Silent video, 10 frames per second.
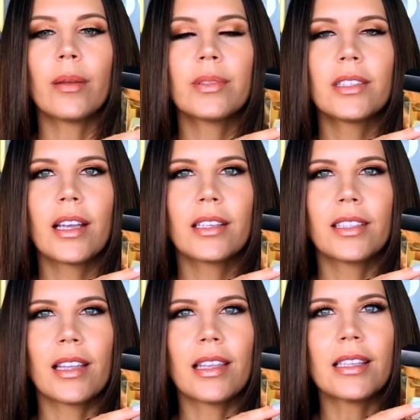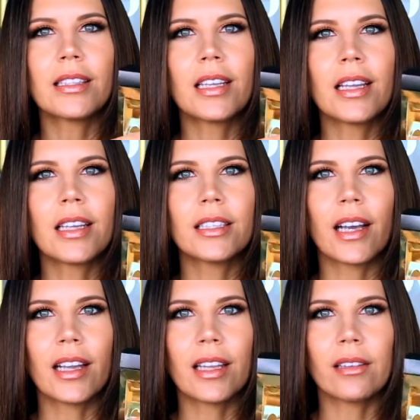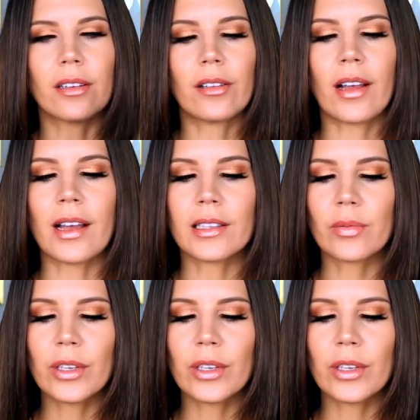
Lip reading: lipsticks in these teeny tiny little guys,